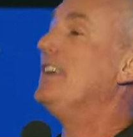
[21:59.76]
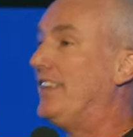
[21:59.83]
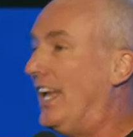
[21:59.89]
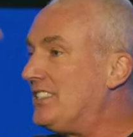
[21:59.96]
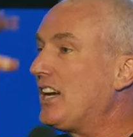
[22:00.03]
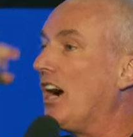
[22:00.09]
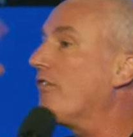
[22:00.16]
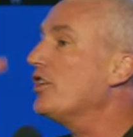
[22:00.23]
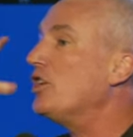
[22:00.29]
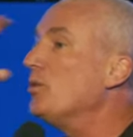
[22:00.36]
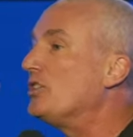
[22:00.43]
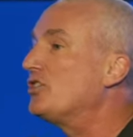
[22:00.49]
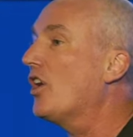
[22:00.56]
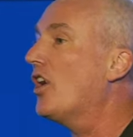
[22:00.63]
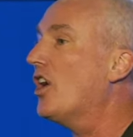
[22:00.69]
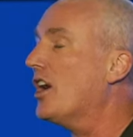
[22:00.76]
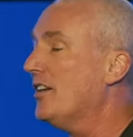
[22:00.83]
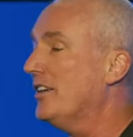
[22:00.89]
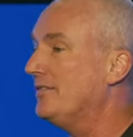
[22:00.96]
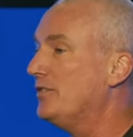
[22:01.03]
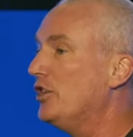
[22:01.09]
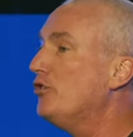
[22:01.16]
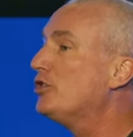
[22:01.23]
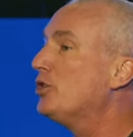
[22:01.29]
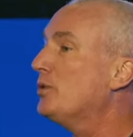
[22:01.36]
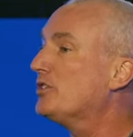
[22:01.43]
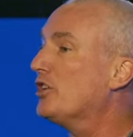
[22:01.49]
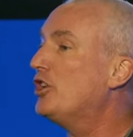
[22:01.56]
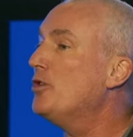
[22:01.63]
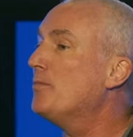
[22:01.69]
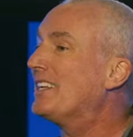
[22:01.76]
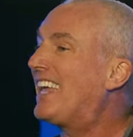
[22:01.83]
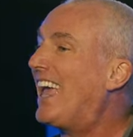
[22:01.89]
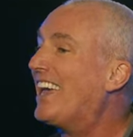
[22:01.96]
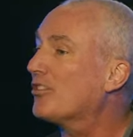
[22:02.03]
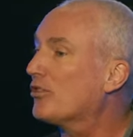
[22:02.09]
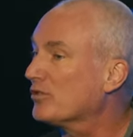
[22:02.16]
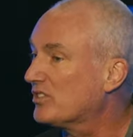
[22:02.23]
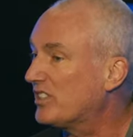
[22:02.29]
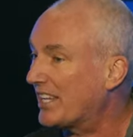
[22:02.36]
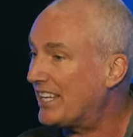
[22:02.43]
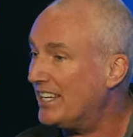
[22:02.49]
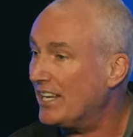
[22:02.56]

they'd cover you in tar and use you as a human candlestick in